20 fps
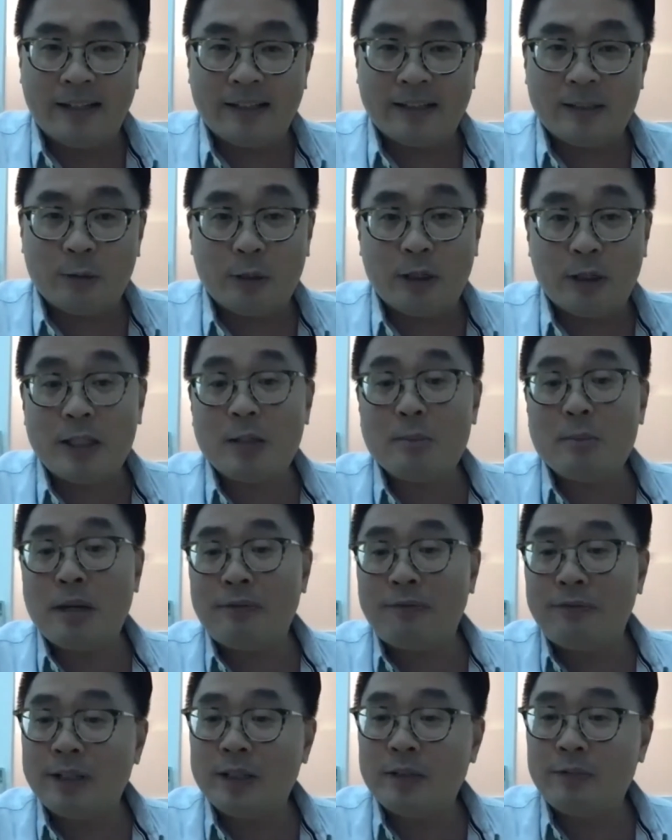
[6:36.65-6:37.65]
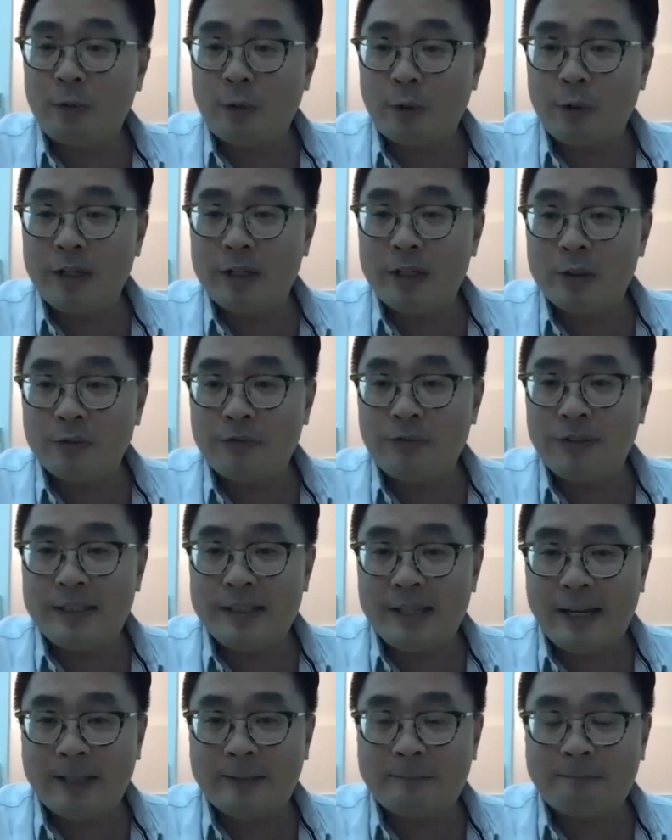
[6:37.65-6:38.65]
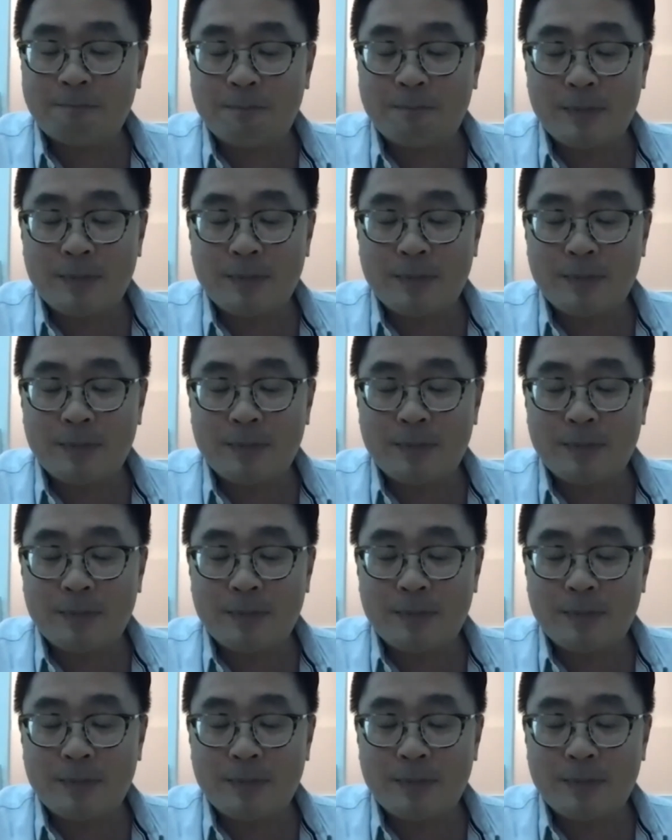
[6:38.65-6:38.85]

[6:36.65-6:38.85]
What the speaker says: So this is my first foray to fintech.